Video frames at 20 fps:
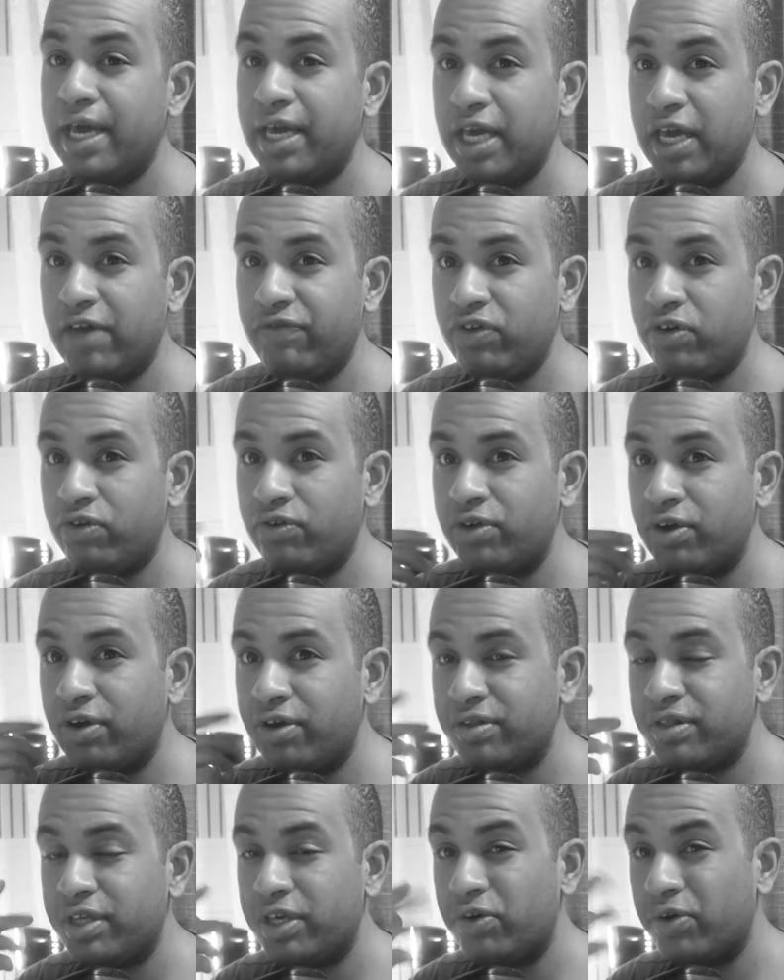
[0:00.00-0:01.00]
If you're
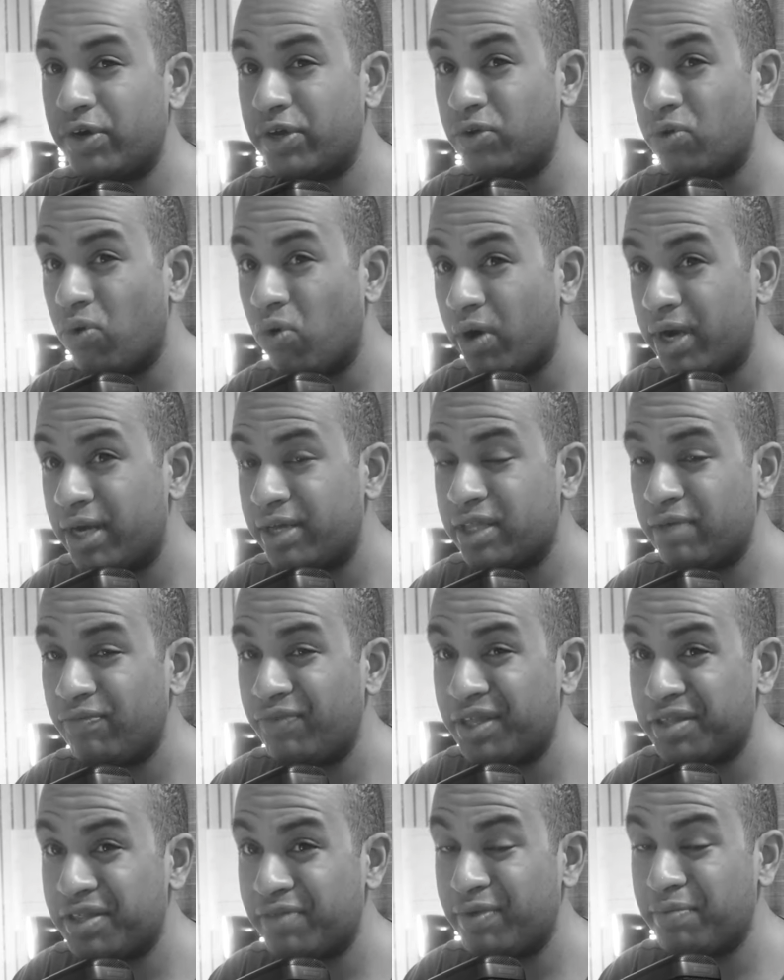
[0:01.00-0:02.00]
noticing you're ignoring
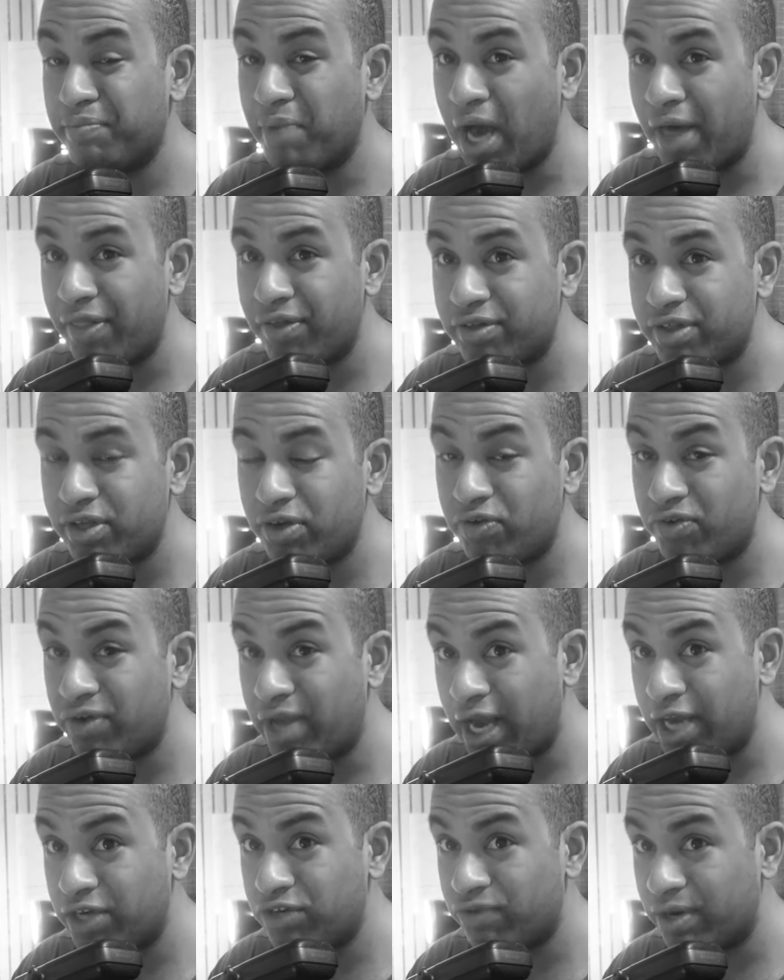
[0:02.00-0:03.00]
something, that something bothers you and you're
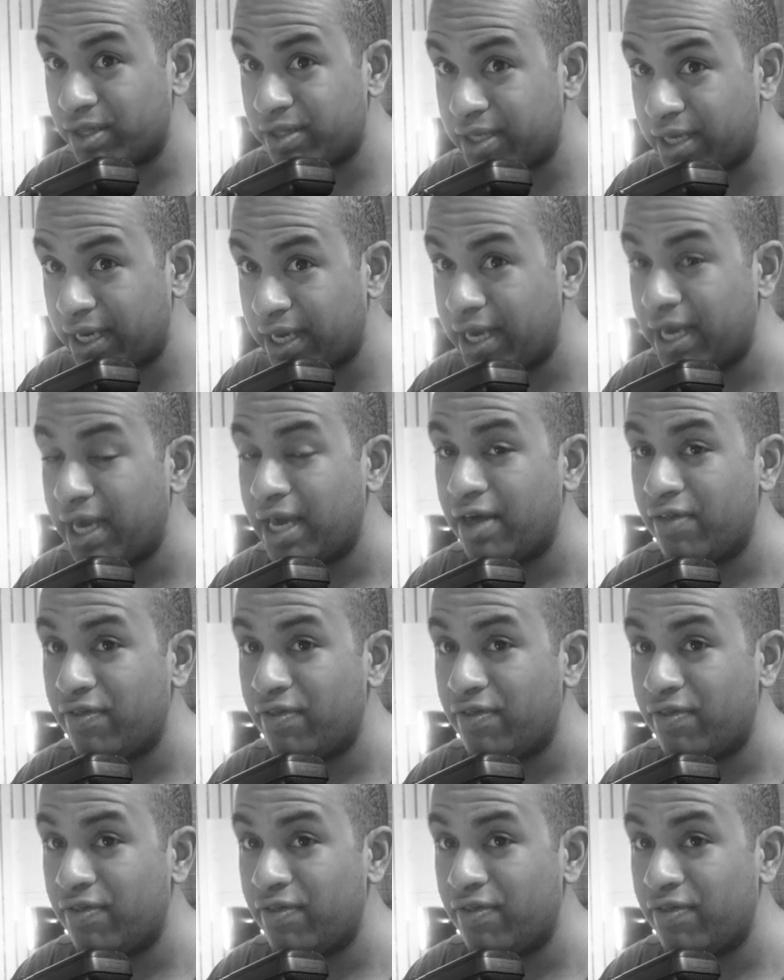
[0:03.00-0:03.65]
not addressing it,